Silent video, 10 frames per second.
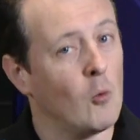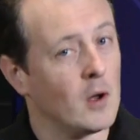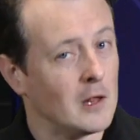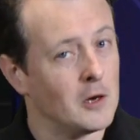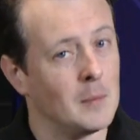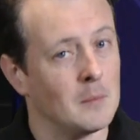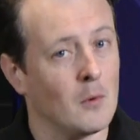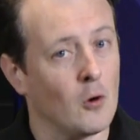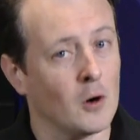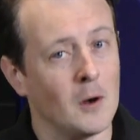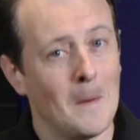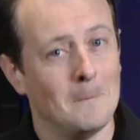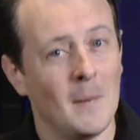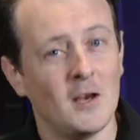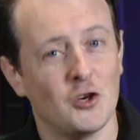but want a little bit more,
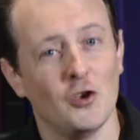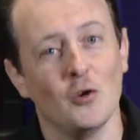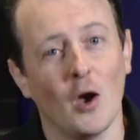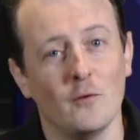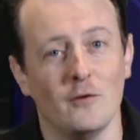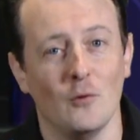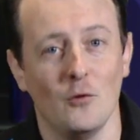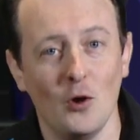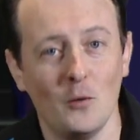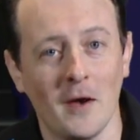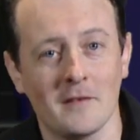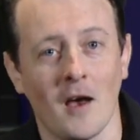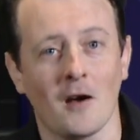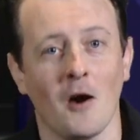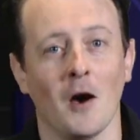make sure you go to
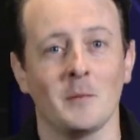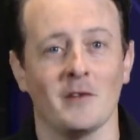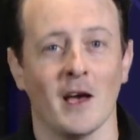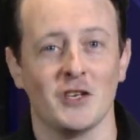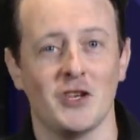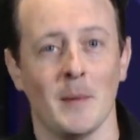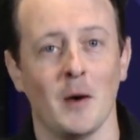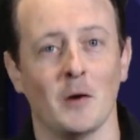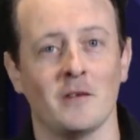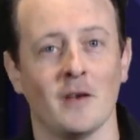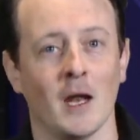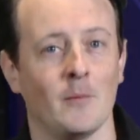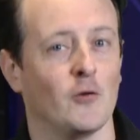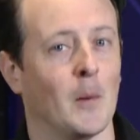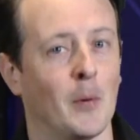newtek.com/demo to sign
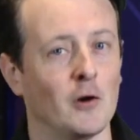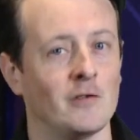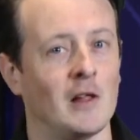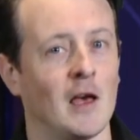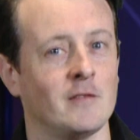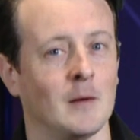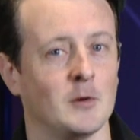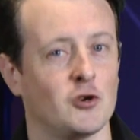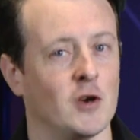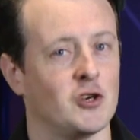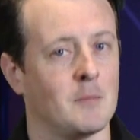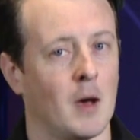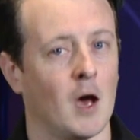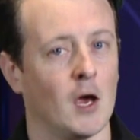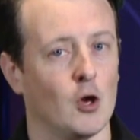up for a personalized demonstration
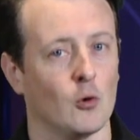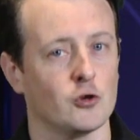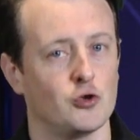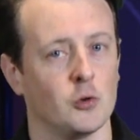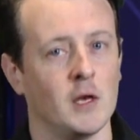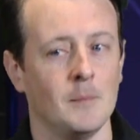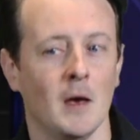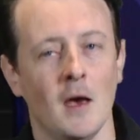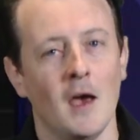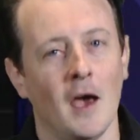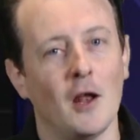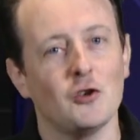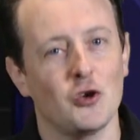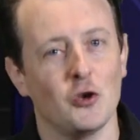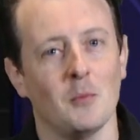by yours truly, and
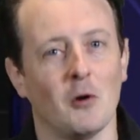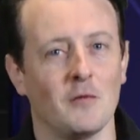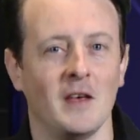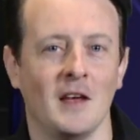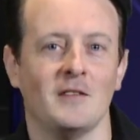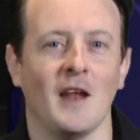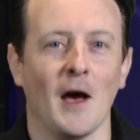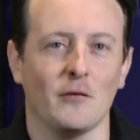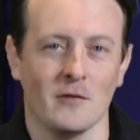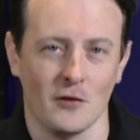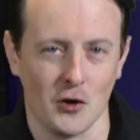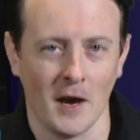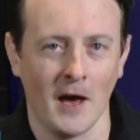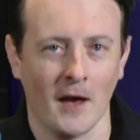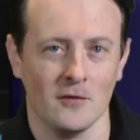I'll show you more of the ins and outs of the
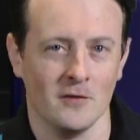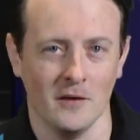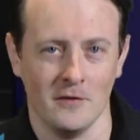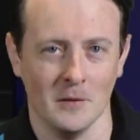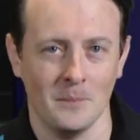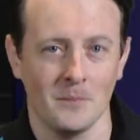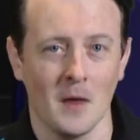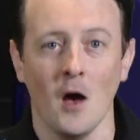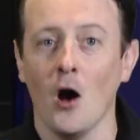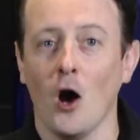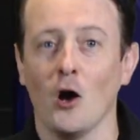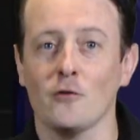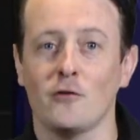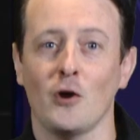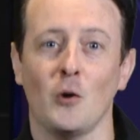TriCaster system.
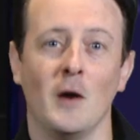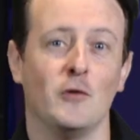Also,